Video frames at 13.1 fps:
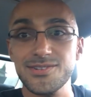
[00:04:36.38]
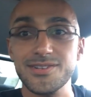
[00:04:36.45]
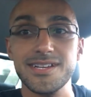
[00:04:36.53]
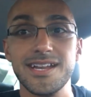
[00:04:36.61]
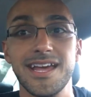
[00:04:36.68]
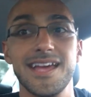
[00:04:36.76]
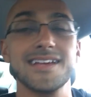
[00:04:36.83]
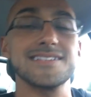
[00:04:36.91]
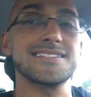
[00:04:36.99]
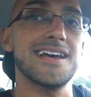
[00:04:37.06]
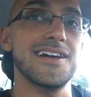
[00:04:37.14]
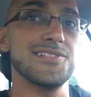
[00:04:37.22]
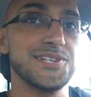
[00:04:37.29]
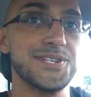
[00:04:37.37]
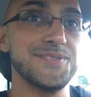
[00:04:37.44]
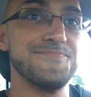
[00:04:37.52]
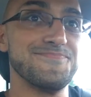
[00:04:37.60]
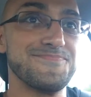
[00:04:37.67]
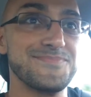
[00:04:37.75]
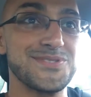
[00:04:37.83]
looking egg salad.
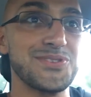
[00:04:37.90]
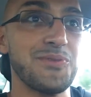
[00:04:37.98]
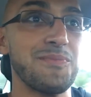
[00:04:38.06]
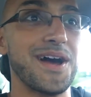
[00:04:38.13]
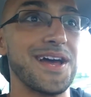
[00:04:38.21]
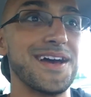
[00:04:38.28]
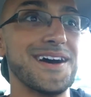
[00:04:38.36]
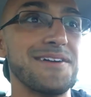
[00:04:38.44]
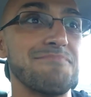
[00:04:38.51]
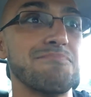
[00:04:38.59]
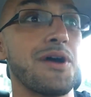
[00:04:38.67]
So my